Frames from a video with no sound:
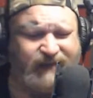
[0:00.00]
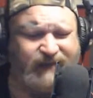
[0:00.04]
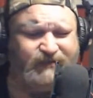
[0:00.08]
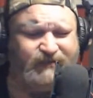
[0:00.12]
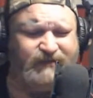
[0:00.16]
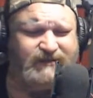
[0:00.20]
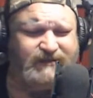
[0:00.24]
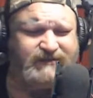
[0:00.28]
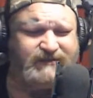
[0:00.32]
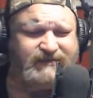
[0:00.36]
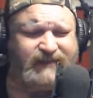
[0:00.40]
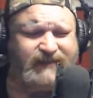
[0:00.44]
I
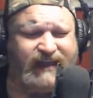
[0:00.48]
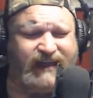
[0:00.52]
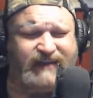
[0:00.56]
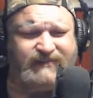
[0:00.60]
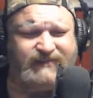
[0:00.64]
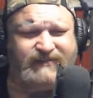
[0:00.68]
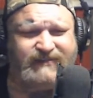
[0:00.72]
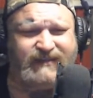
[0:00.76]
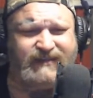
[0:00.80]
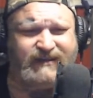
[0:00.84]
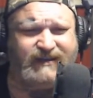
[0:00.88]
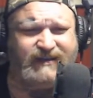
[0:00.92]
looked
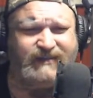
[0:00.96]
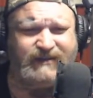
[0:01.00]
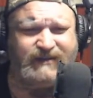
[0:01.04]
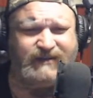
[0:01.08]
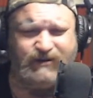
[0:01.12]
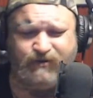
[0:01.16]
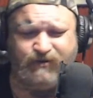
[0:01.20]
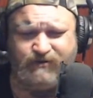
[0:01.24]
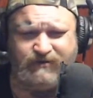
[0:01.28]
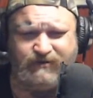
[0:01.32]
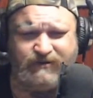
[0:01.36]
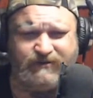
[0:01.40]
at uh, the
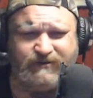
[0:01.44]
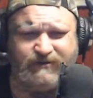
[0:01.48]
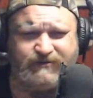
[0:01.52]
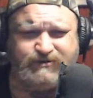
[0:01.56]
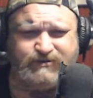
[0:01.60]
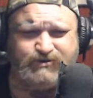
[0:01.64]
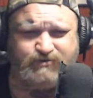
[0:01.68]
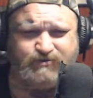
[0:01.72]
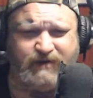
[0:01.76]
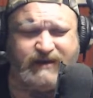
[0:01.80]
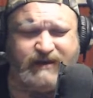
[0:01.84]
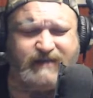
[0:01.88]
nuclear
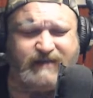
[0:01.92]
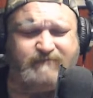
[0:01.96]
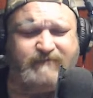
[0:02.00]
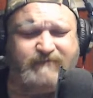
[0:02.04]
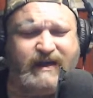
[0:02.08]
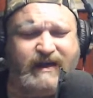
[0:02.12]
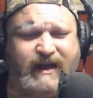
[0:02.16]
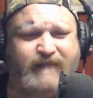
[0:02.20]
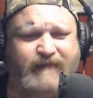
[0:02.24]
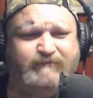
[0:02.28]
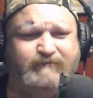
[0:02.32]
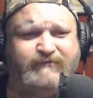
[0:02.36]
strike
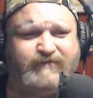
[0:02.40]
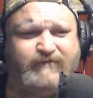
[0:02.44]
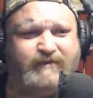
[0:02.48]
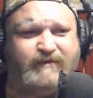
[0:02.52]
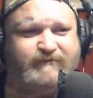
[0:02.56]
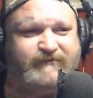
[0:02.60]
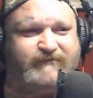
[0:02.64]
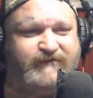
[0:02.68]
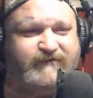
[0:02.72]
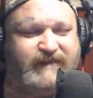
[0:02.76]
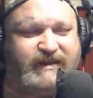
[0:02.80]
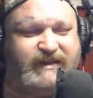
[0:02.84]
map
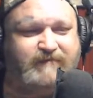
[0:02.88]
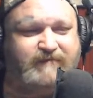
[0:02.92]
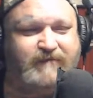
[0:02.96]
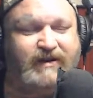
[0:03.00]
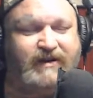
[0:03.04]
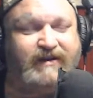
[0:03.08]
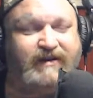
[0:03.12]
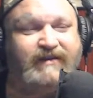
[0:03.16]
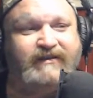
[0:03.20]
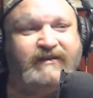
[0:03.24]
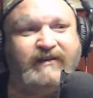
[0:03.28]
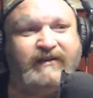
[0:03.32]
from
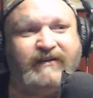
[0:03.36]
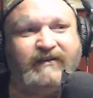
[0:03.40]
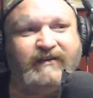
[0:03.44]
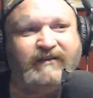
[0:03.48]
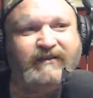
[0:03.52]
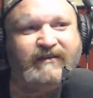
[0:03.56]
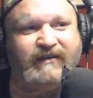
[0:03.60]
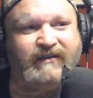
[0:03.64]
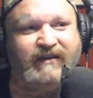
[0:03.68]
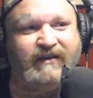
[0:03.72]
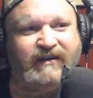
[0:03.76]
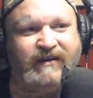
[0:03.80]
FEMA,
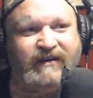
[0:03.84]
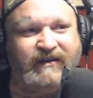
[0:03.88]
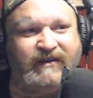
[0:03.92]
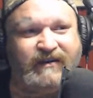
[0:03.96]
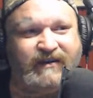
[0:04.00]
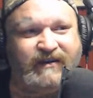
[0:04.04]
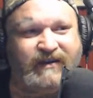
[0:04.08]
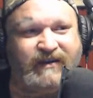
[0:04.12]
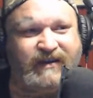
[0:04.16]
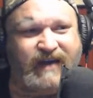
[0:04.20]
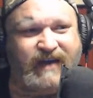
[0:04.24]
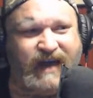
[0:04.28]

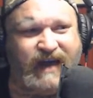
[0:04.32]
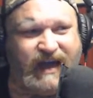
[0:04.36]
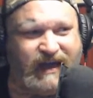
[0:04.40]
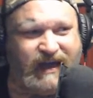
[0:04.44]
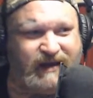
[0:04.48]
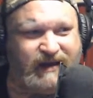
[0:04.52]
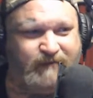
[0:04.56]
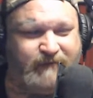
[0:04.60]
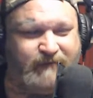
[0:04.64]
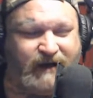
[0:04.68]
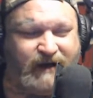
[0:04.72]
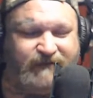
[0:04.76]

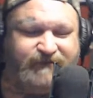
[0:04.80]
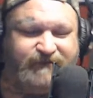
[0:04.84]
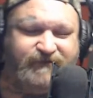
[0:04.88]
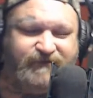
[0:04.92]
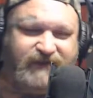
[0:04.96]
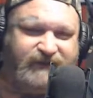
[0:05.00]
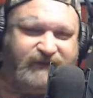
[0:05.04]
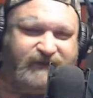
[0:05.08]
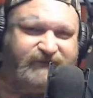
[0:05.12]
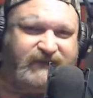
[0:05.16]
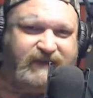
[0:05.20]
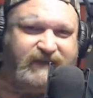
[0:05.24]
and about
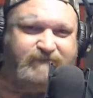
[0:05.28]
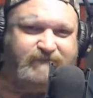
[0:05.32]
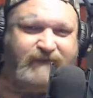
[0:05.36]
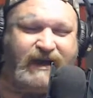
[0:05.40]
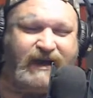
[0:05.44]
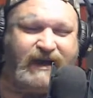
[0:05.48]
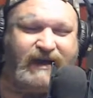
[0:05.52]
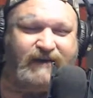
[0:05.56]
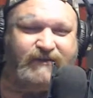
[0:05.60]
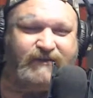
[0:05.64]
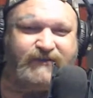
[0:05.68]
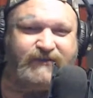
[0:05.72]
50
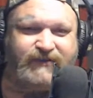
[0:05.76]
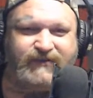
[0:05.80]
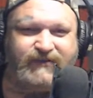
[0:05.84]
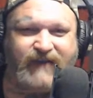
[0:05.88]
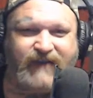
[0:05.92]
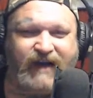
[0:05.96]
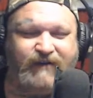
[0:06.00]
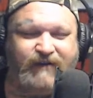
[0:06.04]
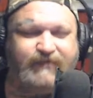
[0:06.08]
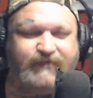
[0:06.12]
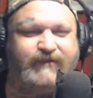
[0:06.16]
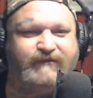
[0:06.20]
miles
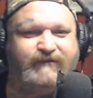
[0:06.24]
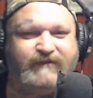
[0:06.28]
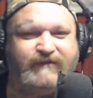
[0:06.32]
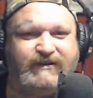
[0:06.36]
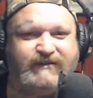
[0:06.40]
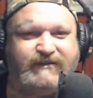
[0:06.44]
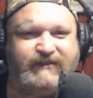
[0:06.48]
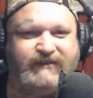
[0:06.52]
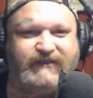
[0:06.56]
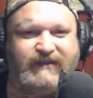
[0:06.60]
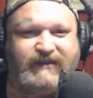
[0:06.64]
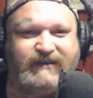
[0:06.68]
south of
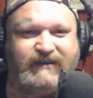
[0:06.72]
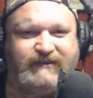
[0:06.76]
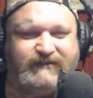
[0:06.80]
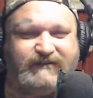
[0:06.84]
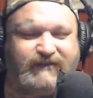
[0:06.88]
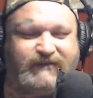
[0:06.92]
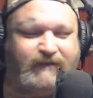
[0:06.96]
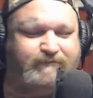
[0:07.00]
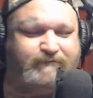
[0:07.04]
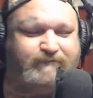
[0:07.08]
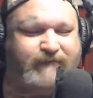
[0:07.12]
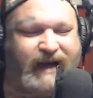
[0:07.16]
us
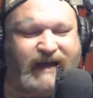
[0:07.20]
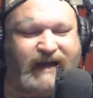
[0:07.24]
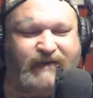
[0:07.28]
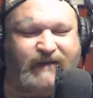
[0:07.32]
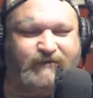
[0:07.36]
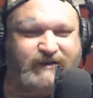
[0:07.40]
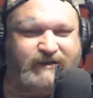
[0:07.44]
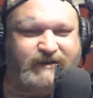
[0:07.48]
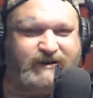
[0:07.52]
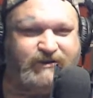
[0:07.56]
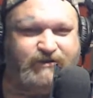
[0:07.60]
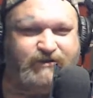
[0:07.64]
is the
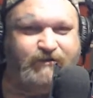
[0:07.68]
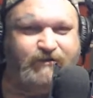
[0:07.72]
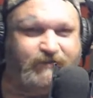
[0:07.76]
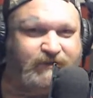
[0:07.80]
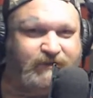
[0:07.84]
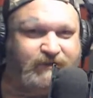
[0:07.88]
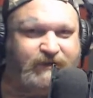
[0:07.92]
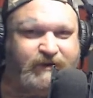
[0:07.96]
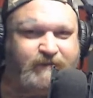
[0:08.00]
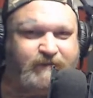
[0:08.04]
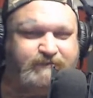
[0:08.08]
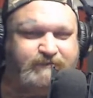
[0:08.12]
Byron
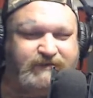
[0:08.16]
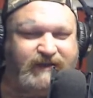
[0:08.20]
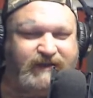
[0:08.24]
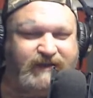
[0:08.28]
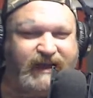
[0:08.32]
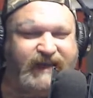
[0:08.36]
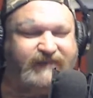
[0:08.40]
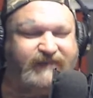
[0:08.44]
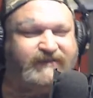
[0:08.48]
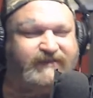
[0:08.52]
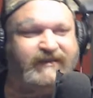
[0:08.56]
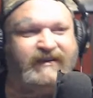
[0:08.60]
nuclear
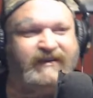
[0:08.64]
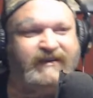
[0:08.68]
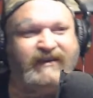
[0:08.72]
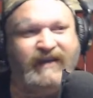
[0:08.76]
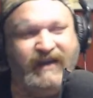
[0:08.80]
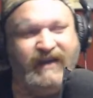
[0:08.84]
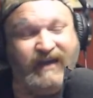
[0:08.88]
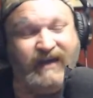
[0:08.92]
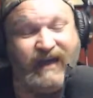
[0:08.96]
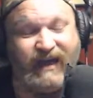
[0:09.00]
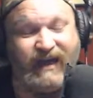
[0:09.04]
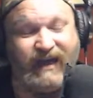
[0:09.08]
plant,
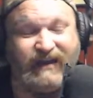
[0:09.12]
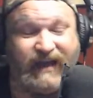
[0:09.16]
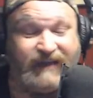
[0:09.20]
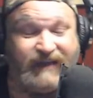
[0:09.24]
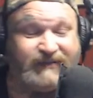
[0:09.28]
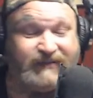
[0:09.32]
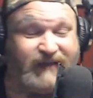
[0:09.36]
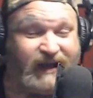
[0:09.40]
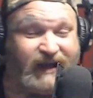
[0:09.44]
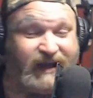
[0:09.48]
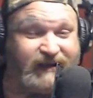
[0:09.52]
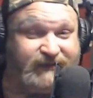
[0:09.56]
and
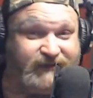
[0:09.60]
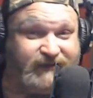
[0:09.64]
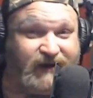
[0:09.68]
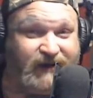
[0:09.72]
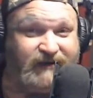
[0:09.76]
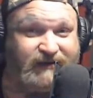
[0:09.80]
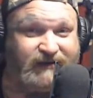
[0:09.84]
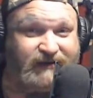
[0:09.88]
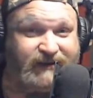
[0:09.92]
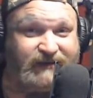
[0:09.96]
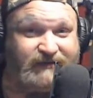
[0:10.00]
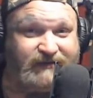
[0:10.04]
that's on a
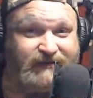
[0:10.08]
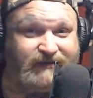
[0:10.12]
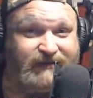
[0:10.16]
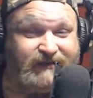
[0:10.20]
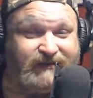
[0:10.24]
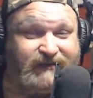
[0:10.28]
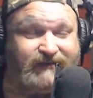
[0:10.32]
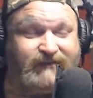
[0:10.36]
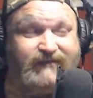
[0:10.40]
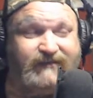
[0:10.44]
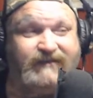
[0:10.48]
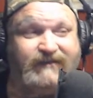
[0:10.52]
target
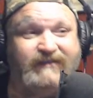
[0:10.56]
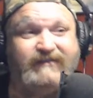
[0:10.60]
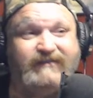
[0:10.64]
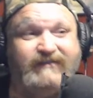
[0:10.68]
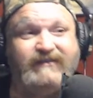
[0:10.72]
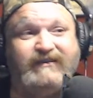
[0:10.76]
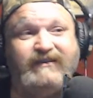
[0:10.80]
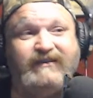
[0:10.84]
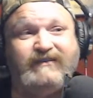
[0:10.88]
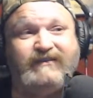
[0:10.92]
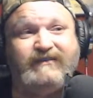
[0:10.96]
list.